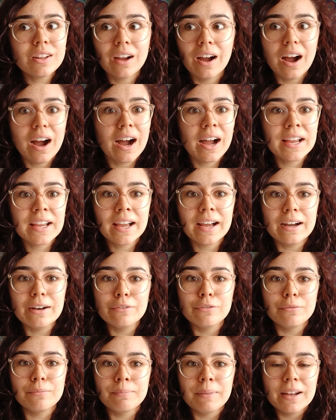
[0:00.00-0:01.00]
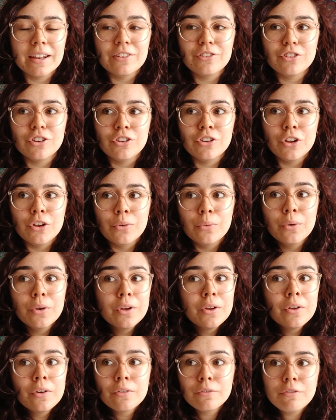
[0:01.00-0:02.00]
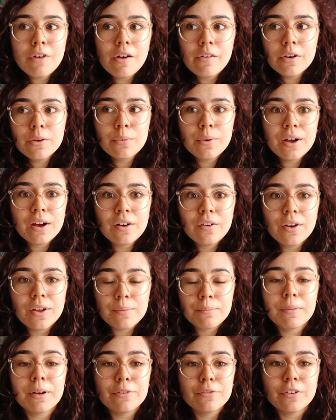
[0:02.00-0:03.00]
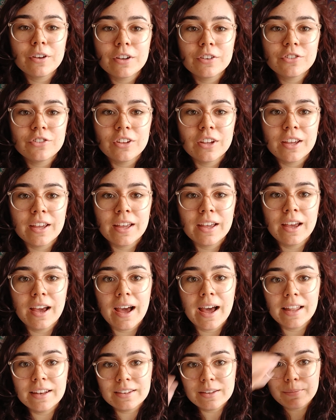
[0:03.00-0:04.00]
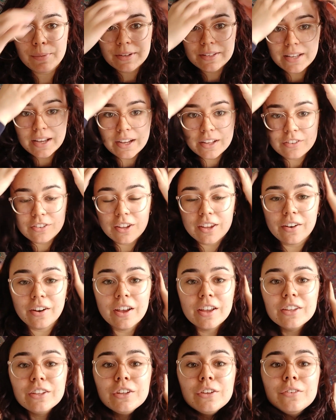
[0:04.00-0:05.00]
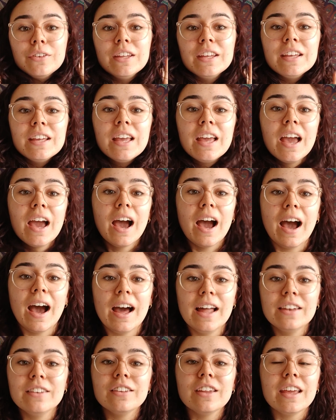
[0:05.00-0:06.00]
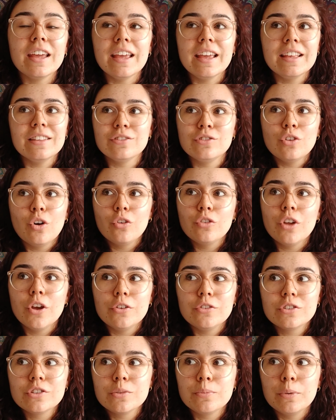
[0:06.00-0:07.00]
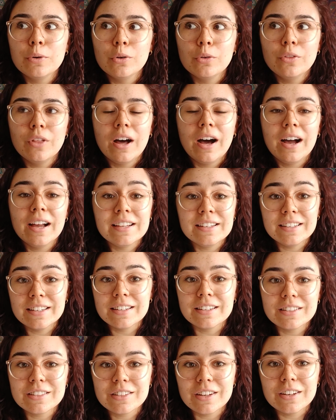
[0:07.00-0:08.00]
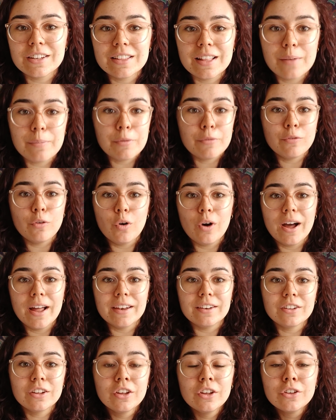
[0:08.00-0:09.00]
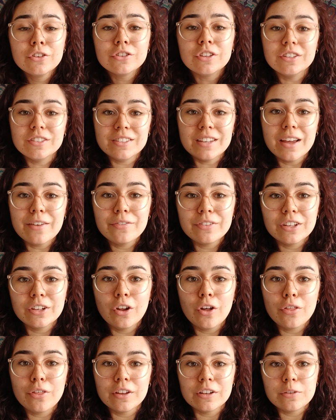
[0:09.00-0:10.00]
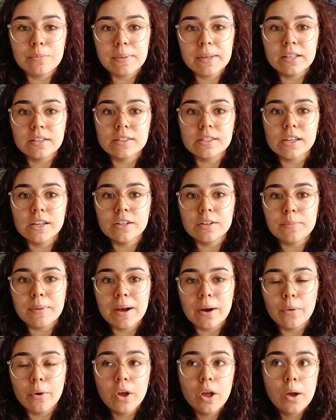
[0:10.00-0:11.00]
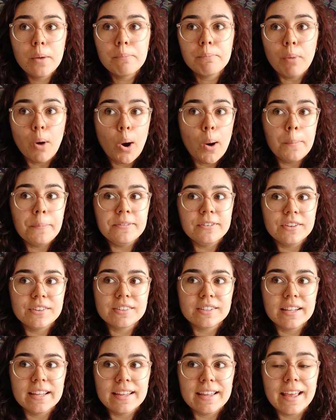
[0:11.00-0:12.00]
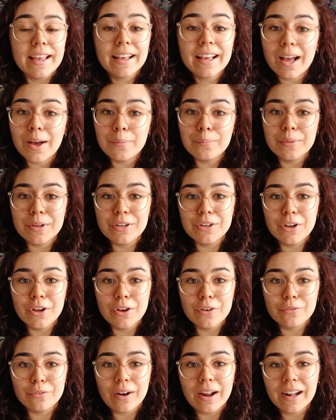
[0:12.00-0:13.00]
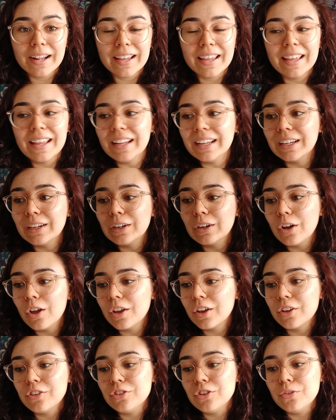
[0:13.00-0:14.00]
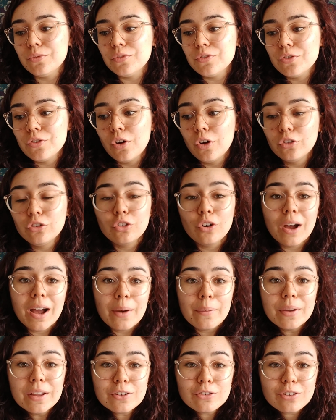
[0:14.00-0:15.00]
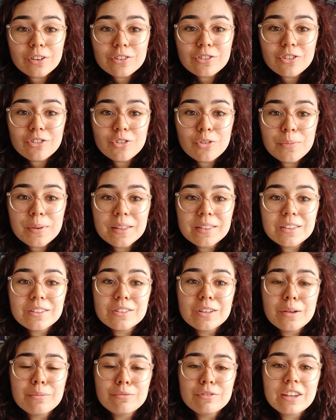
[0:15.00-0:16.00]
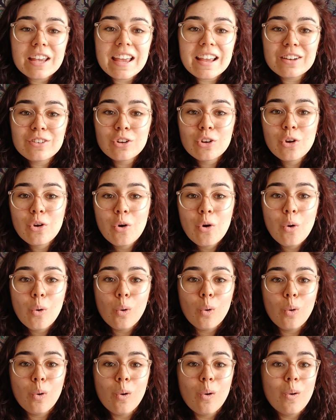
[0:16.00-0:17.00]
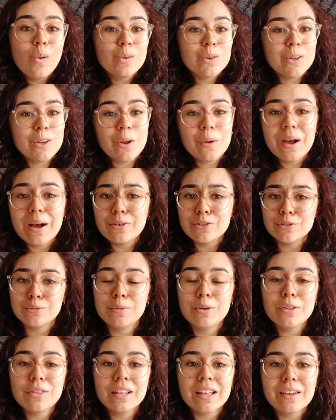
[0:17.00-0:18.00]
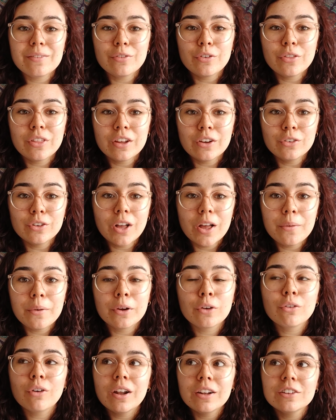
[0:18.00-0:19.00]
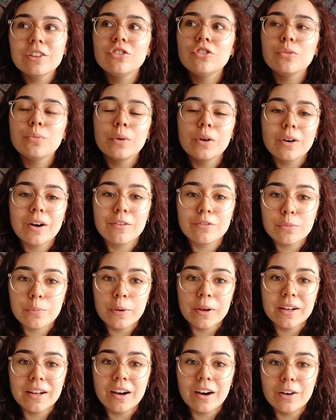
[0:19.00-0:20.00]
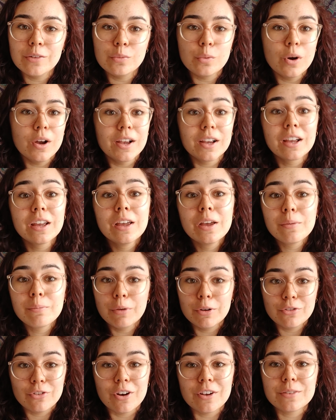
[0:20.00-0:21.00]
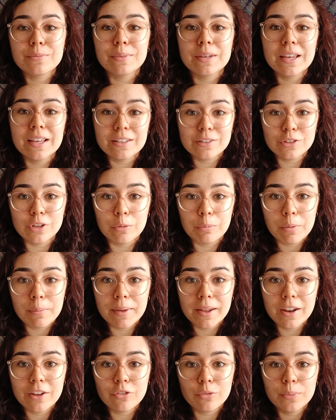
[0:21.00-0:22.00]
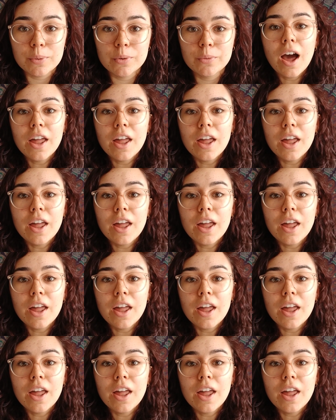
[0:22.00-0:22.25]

I have managed to do very well in my first year and in my second year at uni, and it is not noticeable that I didn't study that beforehand. So it's definitely not a thing to be concerned about, but obviously it can be nerve-wracking because you're not sure how interested you'll be in the subject, or how smoothly everything will go. And granted, you will have to put in hard work, but trust me, it's super manageable.